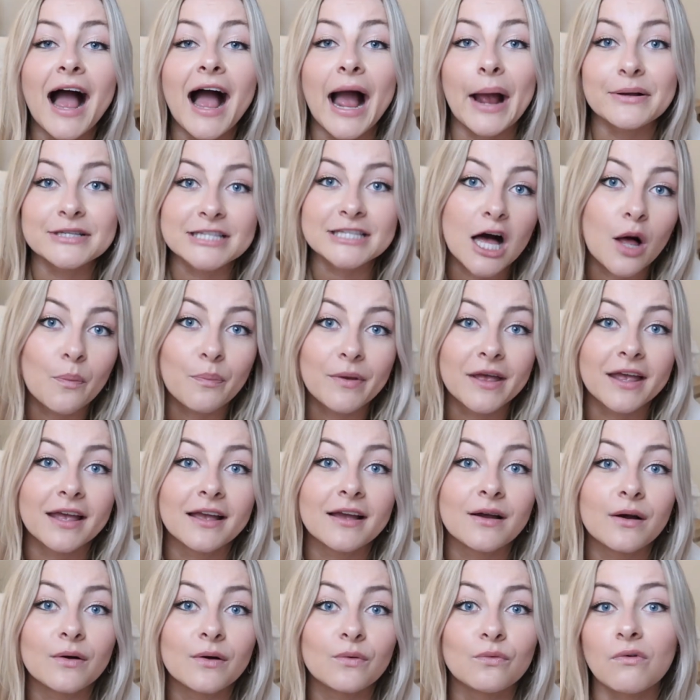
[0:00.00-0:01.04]
I was
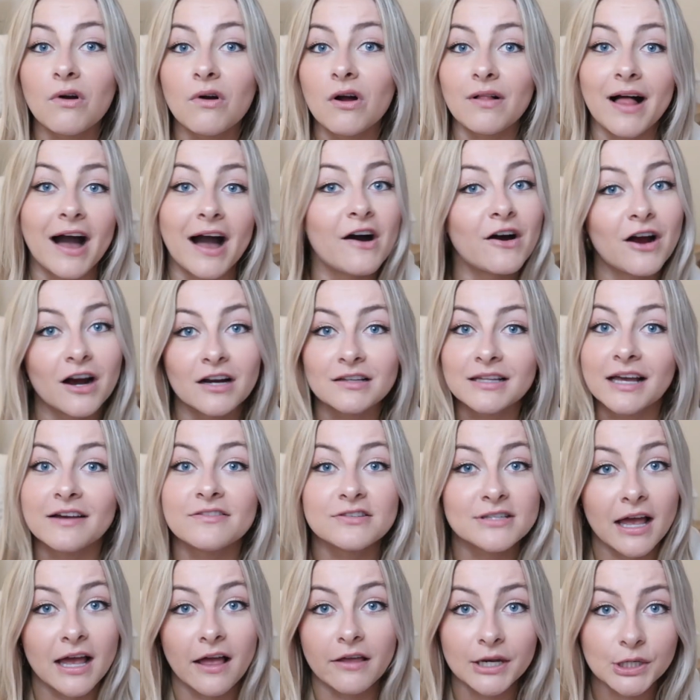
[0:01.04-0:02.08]
helping roll out our
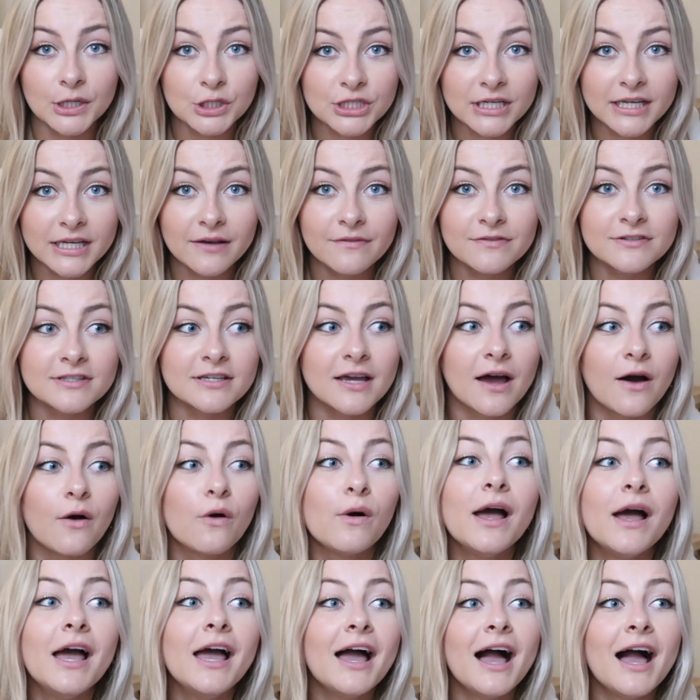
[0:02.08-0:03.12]
lifestyle initiative.
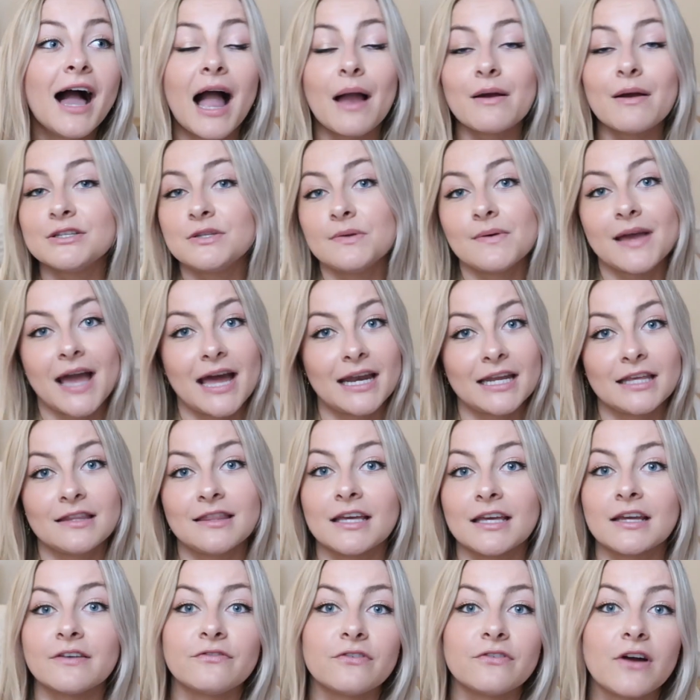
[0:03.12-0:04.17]
So I was doing
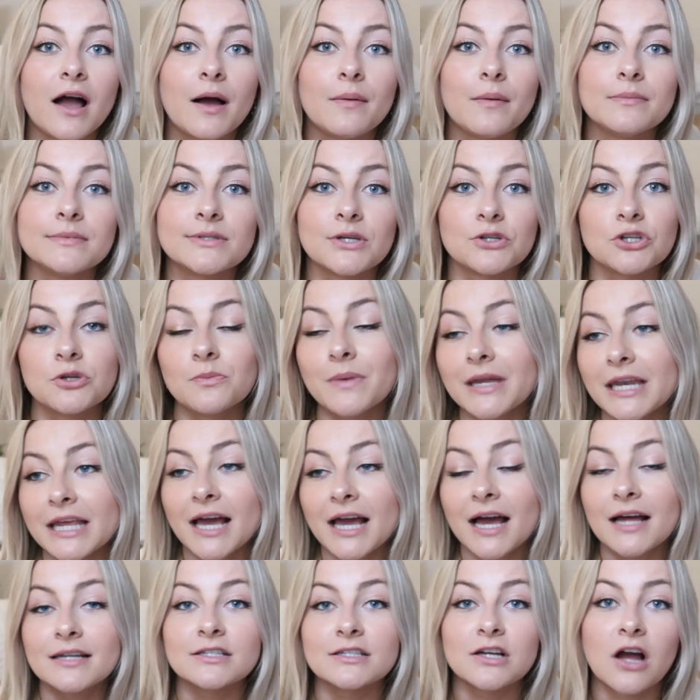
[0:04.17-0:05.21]
anything from social
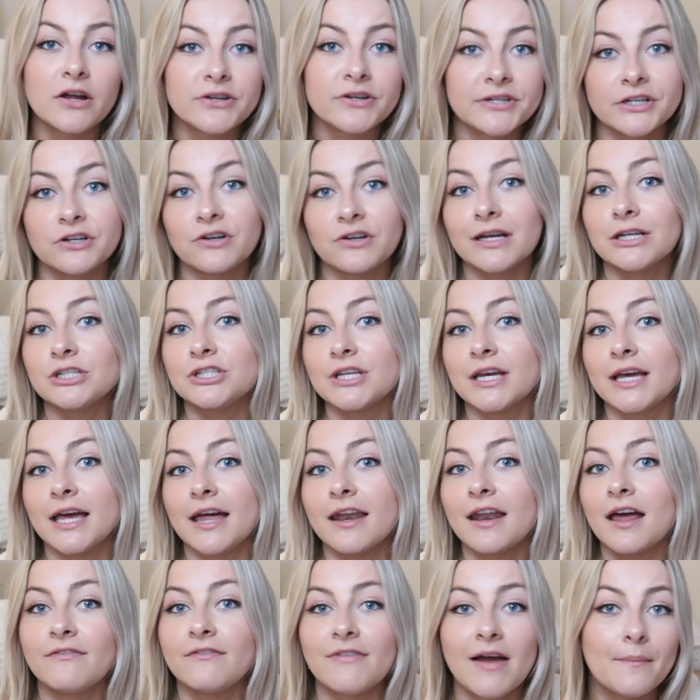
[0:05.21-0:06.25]
media to content
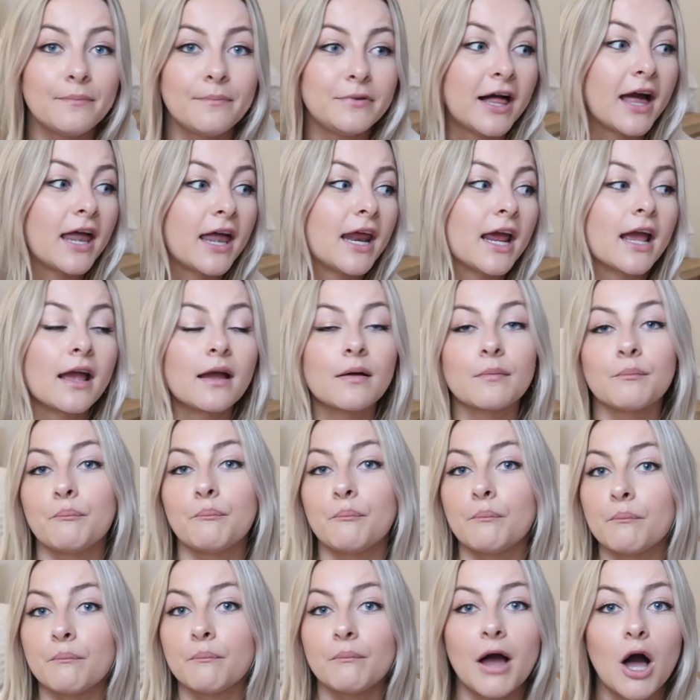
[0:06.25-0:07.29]
creation, event planning,
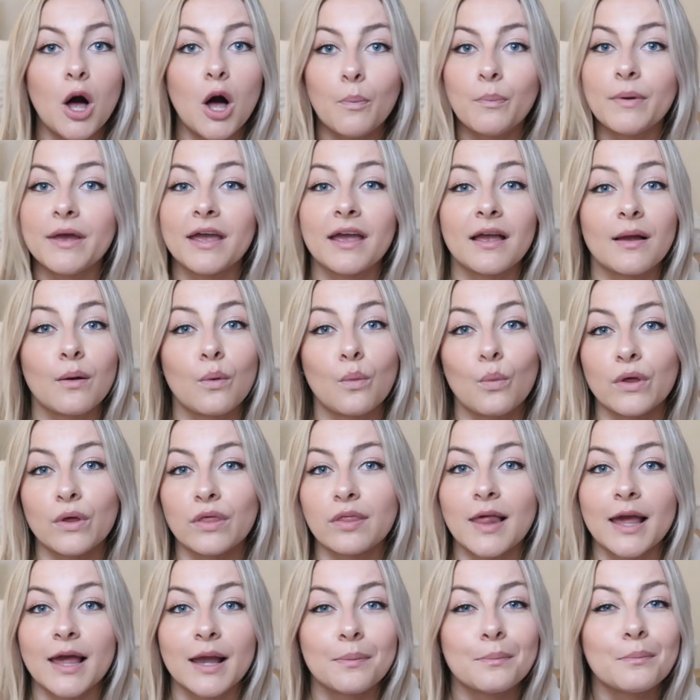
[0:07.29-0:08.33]
helping
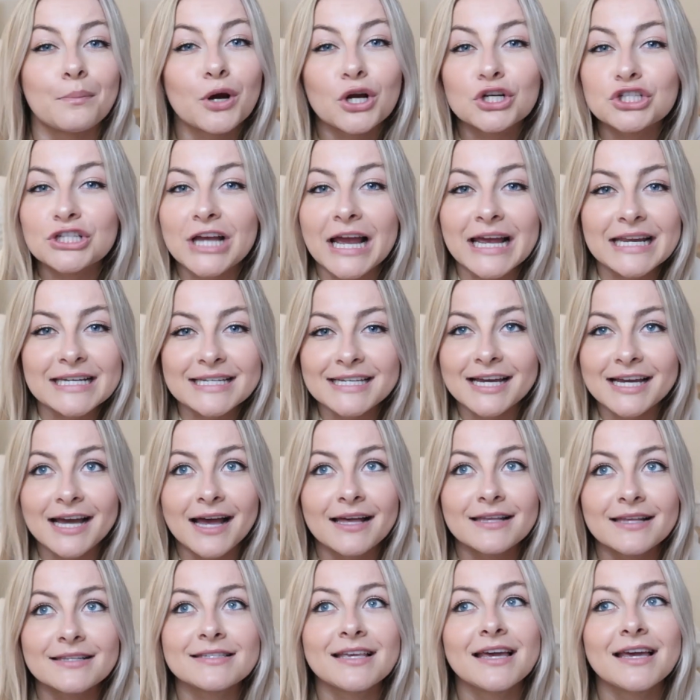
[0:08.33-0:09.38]
with like merch
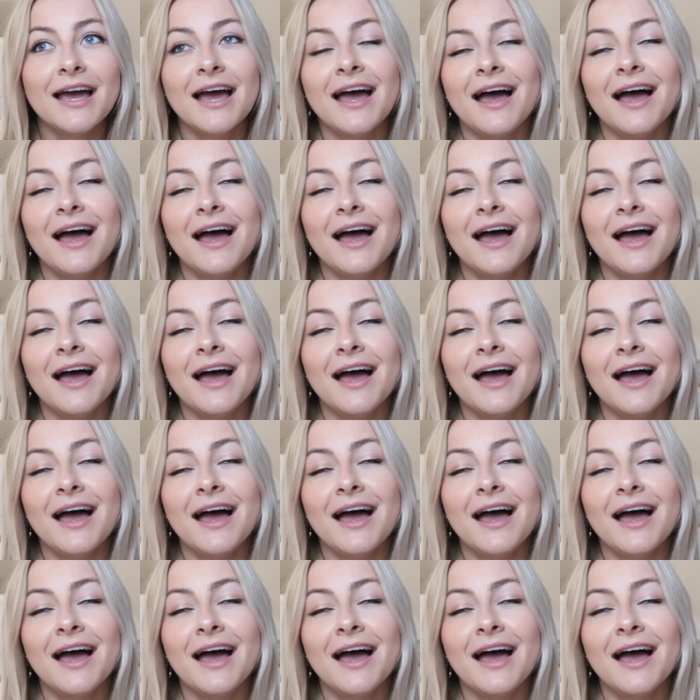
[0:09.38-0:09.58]
ideas,